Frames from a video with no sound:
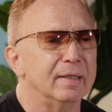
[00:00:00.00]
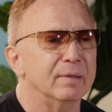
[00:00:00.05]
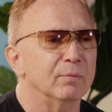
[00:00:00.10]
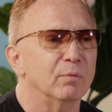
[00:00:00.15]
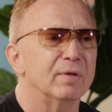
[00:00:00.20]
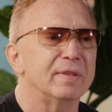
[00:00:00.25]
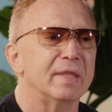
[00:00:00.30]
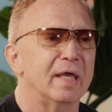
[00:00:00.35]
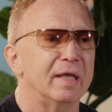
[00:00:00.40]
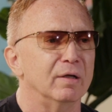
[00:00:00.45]

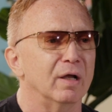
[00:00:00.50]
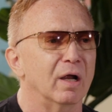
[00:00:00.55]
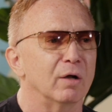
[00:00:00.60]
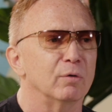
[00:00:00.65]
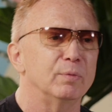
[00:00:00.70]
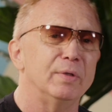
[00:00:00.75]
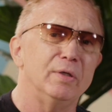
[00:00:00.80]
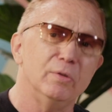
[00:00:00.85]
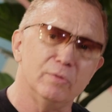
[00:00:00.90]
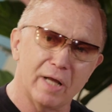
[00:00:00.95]
when they are
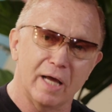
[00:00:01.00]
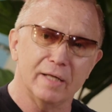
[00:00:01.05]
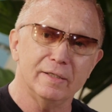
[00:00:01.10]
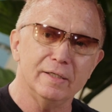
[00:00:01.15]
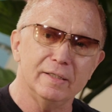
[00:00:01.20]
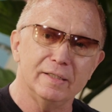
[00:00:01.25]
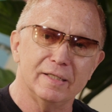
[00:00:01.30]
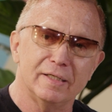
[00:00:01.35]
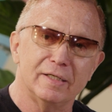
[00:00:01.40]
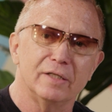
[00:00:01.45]

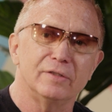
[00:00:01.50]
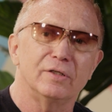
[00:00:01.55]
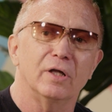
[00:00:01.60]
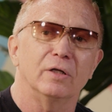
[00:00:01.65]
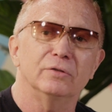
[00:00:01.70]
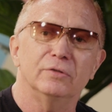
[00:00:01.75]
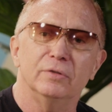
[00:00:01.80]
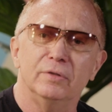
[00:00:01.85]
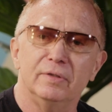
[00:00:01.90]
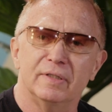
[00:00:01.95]
reunited in
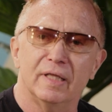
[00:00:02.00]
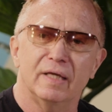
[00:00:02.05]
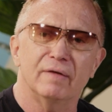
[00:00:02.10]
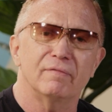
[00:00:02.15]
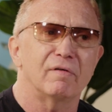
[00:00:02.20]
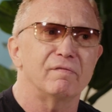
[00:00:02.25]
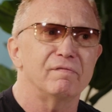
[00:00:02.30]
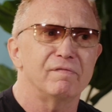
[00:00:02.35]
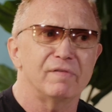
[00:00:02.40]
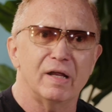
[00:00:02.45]
adulthood, they
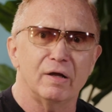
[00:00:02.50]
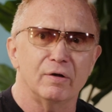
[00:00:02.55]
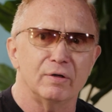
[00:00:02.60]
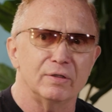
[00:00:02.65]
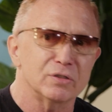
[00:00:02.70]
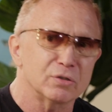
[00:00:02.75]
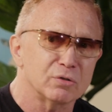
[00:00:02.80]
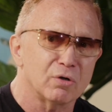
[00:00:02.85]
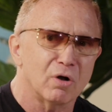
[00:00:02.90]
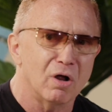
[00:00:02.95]
have a
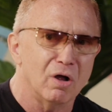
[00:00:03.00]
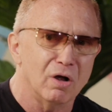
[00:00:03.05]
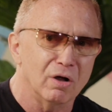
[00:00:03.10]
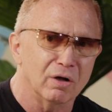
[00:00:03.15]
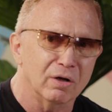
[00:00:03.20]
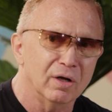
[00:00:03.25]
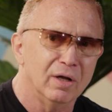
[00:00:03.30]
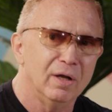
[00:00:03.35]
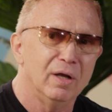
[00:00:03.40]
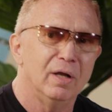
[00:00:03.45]
very
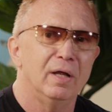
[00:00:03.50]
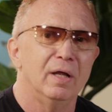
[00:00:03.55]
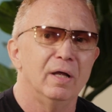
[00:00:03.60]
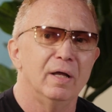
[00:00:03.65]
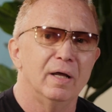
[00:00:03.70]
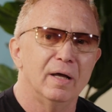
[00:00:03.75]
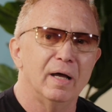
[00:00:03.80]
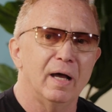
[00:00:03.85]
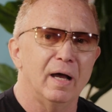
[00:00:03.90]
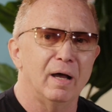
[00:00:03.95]
strong
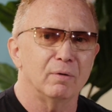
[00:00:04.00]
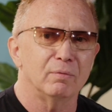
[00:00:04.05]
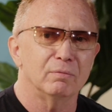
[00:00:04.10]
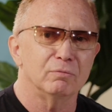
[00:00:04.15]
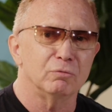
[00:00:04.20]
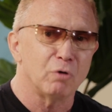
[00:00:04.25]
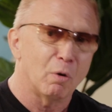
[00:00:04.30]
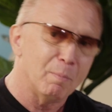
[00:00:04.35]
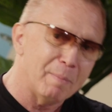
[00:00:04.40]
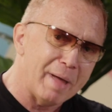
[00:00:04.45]

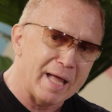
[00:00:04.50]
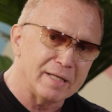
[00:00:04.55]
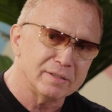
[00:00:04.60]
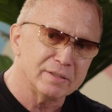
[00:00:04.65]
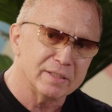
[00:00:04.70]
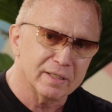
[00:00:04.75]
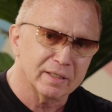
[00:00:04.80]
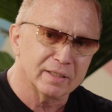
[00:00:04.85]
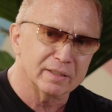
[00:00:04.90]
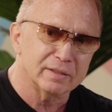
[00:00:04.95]

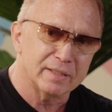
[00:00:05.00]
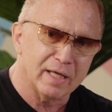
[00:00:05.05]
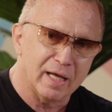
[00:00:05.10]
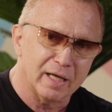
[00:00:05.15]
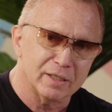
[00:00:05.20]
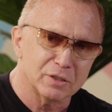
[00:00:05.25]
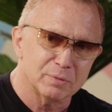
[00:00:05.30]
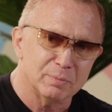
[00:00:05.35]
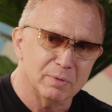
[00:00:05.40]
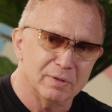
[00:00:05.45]
romantic
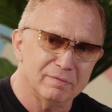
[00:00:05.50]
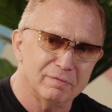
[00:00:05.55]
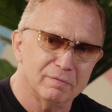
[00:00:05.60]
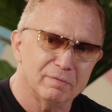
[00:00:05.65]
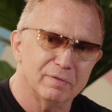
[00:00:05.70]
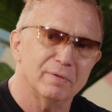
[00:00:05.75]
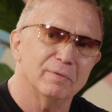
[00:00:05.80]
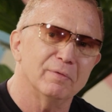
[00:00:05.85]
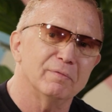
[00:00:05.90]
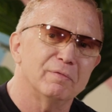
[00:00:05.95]
attachment
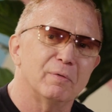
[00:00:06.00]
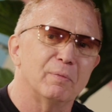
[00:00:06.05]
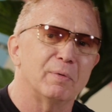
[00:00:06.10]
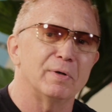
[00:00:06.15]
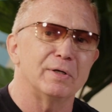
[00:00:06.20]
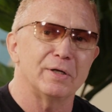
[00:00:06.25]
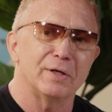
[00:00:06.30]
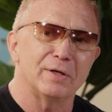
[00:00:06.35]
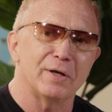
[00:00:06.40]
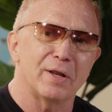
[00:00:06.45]
for
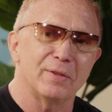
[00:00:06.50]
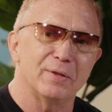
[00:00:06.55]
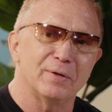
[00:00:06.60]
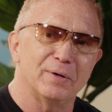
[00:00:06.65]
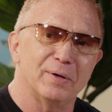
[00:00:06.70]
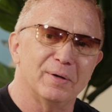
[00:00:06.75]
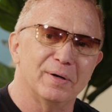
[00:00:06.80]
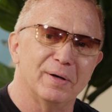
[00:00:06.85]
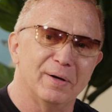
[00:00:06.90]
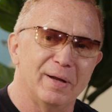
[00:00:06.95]
one
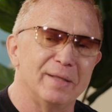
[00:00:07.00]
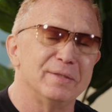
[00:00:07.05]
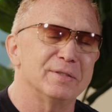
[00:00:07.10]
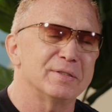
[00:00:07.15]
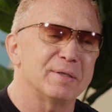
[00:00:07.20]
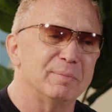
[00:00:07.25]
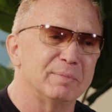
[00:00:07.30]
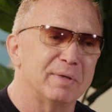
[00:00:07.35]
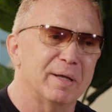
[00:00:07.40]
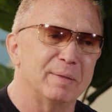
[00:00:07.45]
another, and
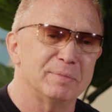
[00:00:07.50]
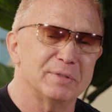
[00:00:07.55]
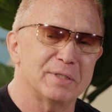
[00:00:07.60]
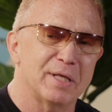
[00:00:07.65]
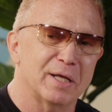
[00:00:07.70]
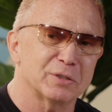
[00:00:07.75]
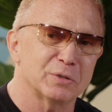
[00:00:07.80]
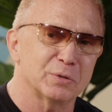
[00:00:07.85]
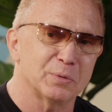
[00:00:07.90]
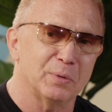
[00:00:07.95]
sometimes
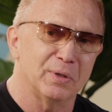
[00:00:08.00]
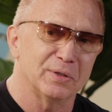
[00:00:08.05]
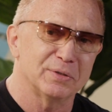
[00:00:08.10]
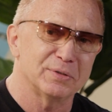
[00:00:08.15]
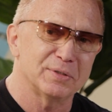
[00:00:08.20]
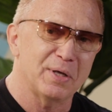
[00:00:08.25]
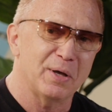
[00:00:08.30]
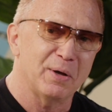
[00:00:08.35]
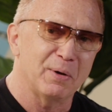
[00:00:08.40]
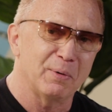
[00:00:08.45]
sexual.
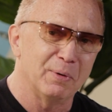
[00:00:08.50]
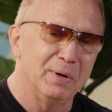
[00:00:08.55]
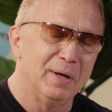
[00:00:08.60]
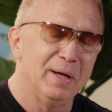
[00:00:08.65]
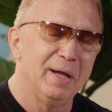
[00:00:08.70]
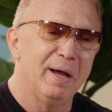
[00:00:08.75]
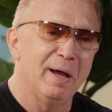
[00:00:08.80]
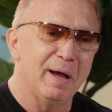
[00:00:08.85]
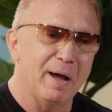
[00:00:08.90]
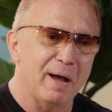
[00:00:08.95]
So
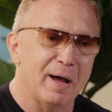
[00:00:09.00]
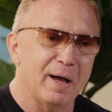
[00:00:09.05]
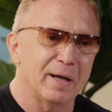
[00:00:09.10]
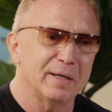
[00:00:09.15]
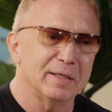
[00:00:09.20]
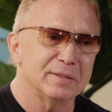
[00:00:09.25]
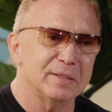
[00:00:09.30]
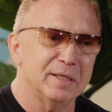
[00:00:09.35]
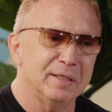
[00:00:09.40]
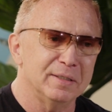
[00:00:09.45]

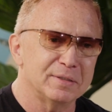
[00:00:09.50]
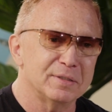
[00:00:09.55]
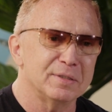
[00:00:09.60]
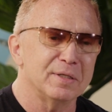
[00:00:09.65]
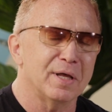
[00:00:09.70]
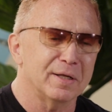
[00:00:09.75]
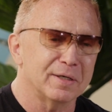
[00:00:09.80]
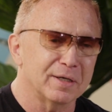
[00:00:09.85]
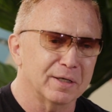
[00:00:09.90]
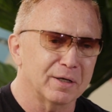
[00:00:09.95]
it's
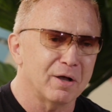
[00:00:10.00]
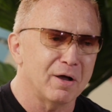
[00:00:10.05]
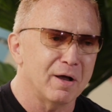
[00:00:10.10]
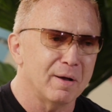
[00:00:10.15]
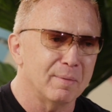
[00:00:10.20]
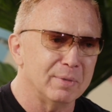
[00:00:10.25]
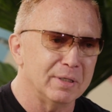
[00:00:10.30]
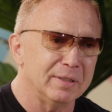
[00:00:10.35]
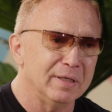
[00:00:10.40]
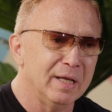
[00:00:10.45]
not
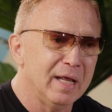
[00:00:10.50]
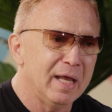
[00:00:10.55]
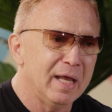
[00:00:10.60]
uncommon.